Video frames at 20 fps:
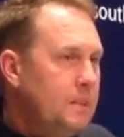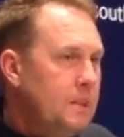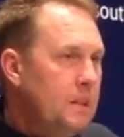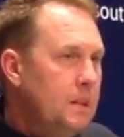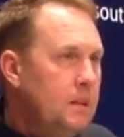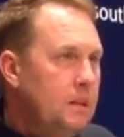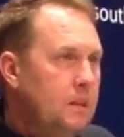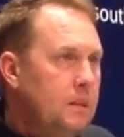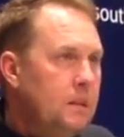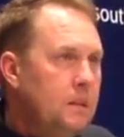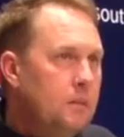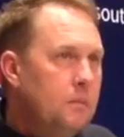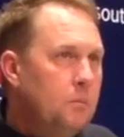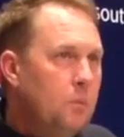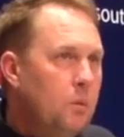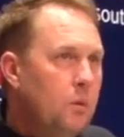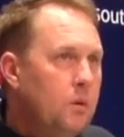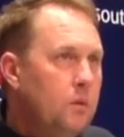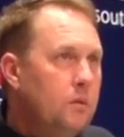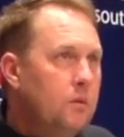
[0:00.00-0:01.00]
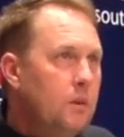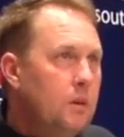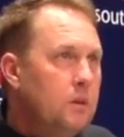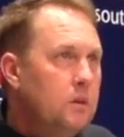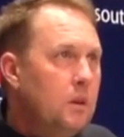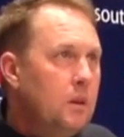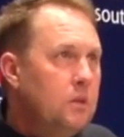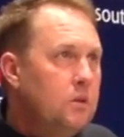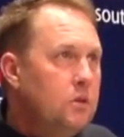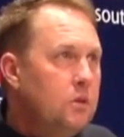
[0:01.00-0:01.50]

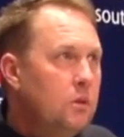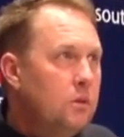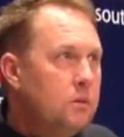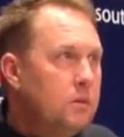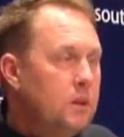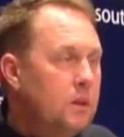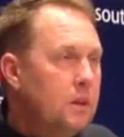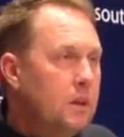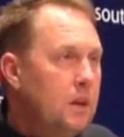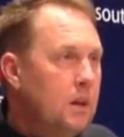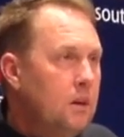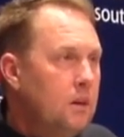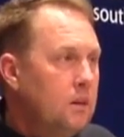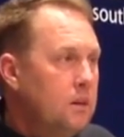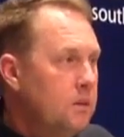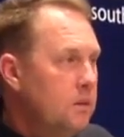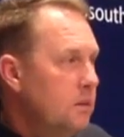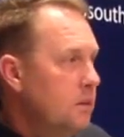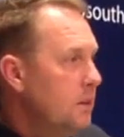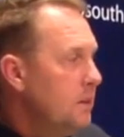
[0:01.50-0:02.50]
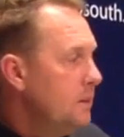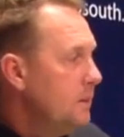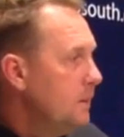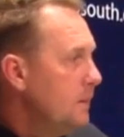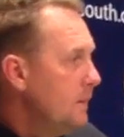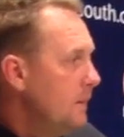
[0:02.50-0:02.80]
And they showed their character, and